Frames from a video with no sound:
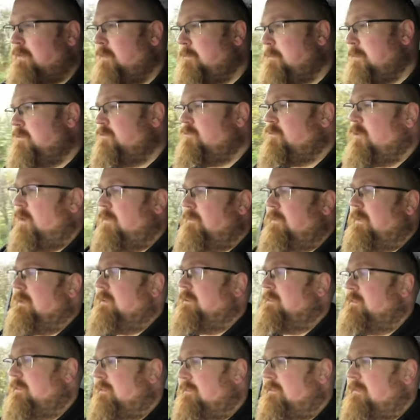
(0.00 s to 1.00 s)
I've been
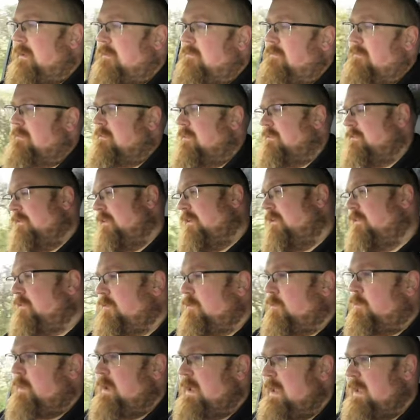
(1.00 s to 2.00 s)
driving the Saracen
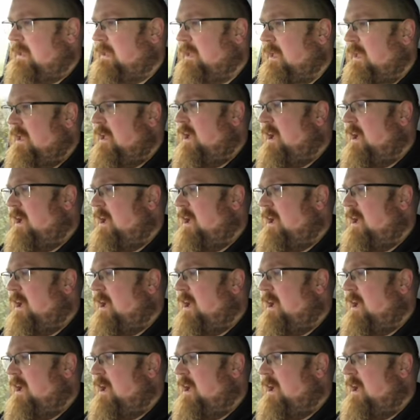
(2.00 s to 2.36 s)
this week,